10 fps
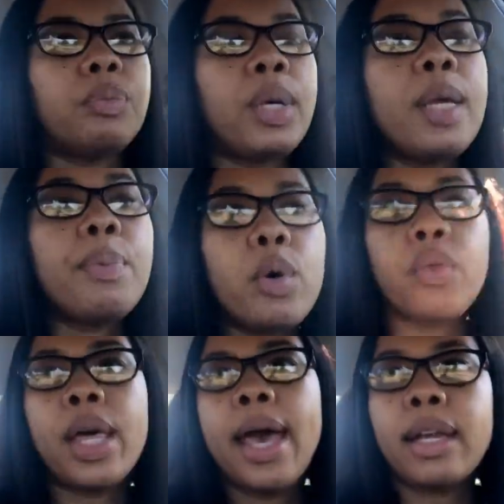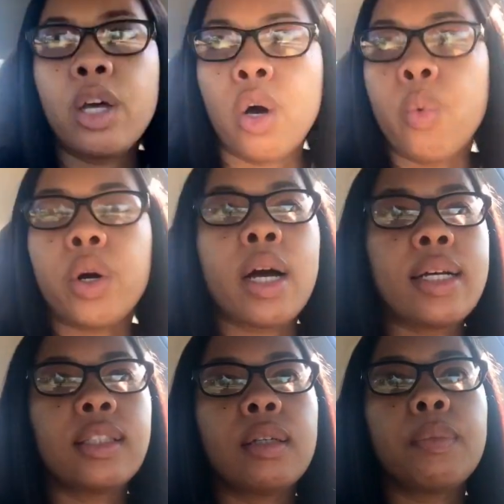People that were
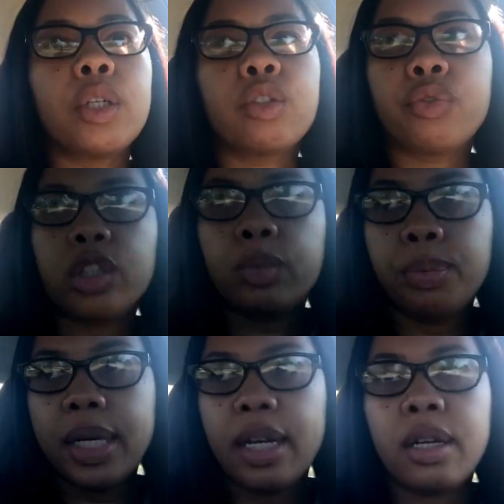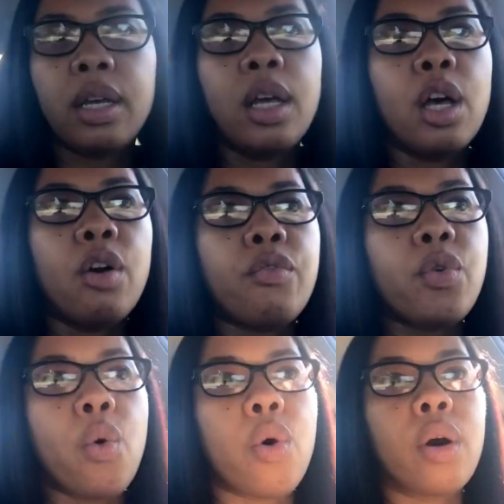customers for Sprint
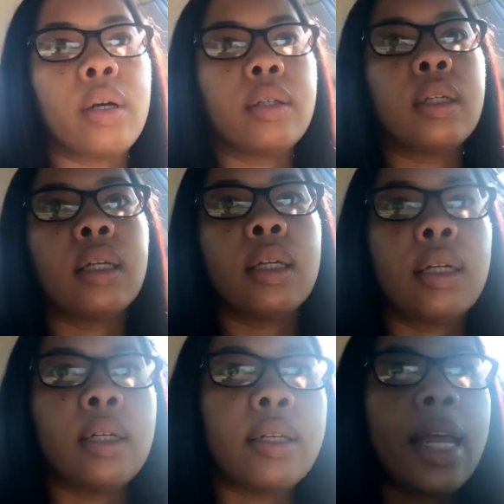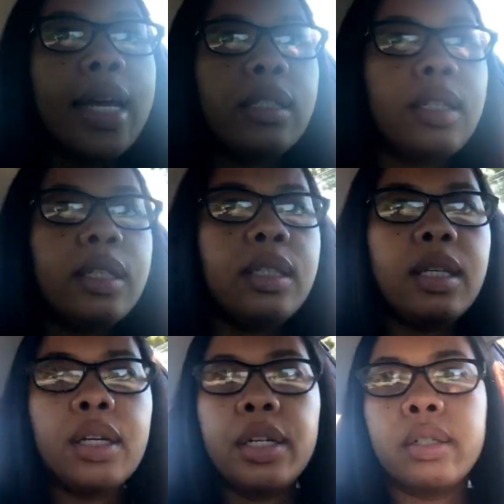for 19
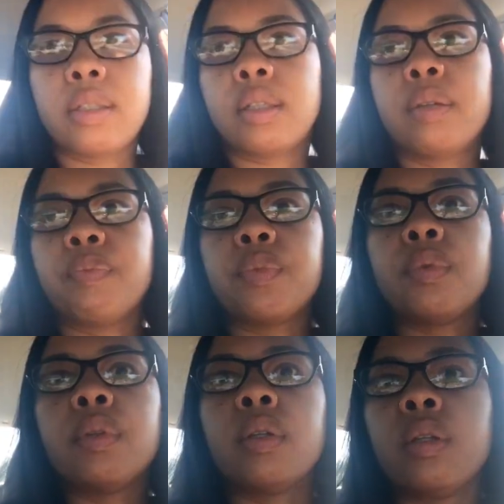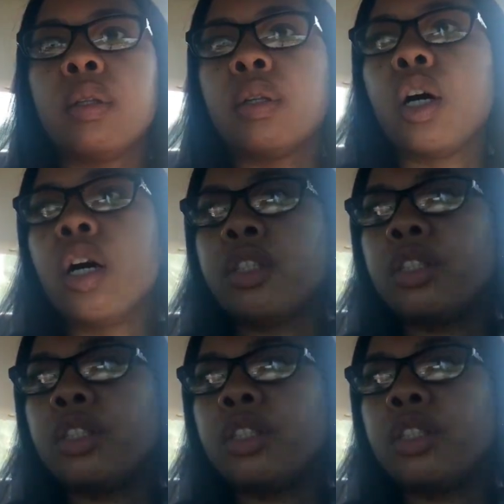years or